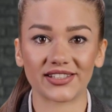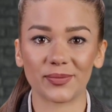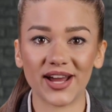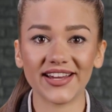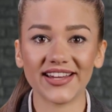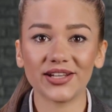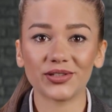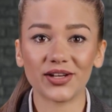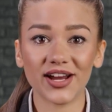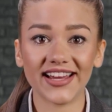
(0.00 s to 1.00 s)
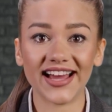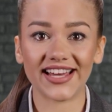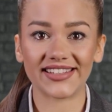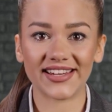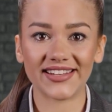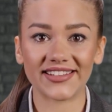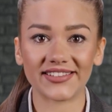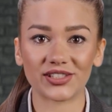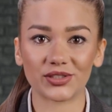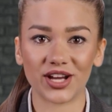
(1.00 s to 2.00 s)
to buy an underlying asset at
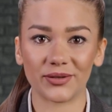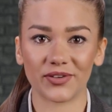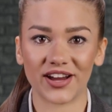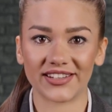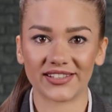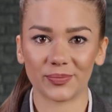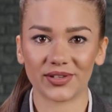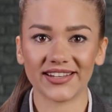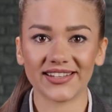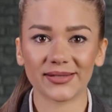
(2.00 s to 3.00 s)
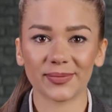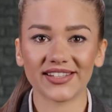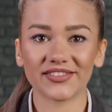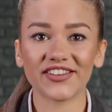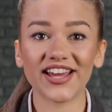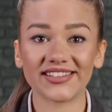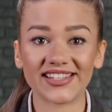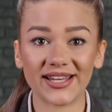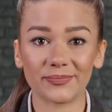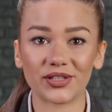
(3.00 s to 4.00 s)
the strike price within the specified
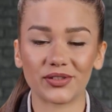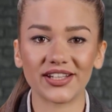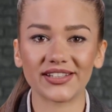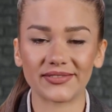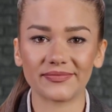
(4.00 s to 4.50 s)
time period.